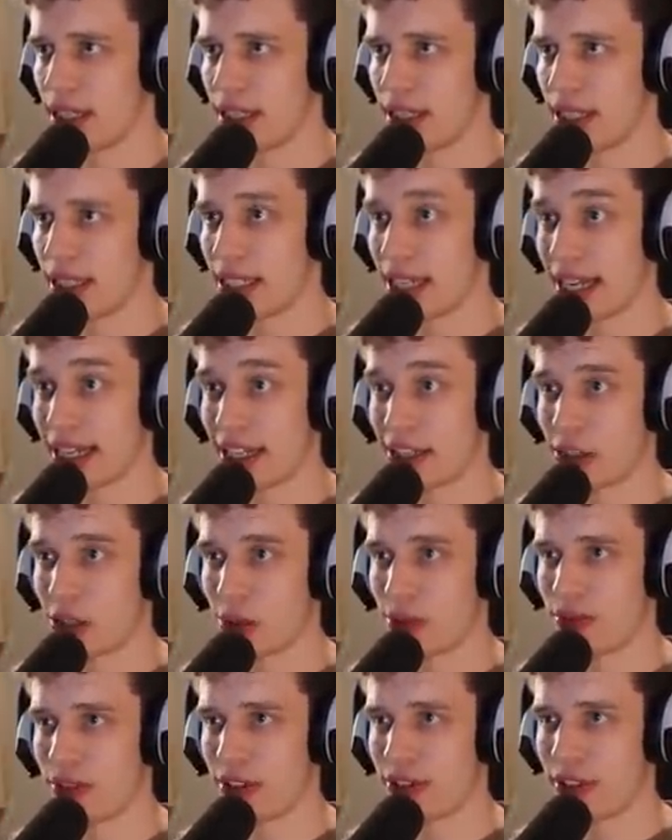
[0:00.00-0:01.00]
This is like a top
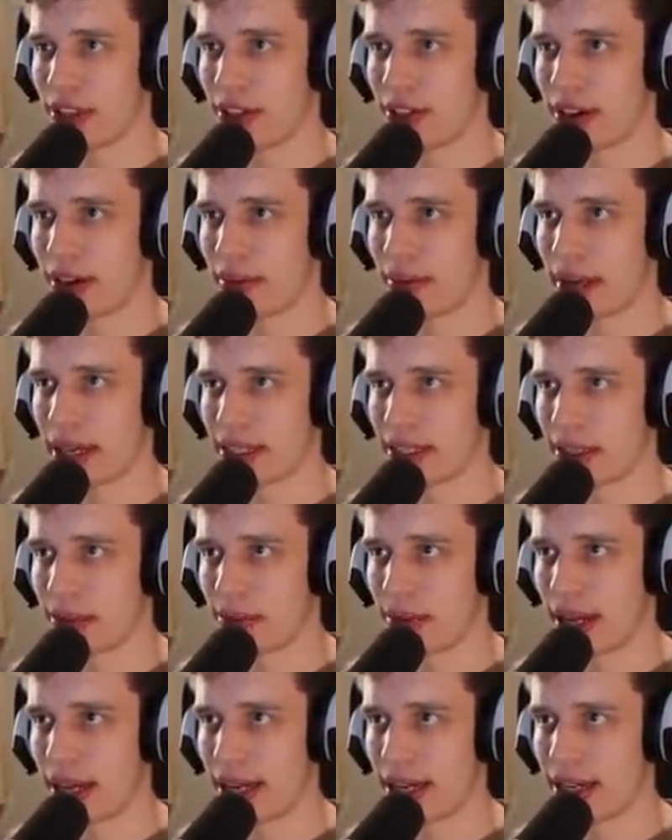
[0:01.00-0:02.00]
50 Grandmaster
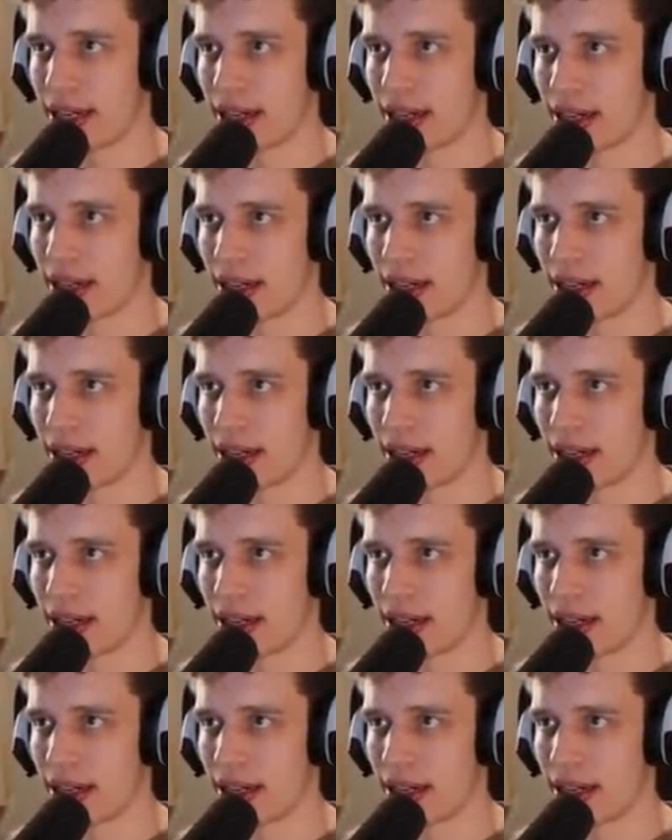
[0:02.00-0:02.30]
player.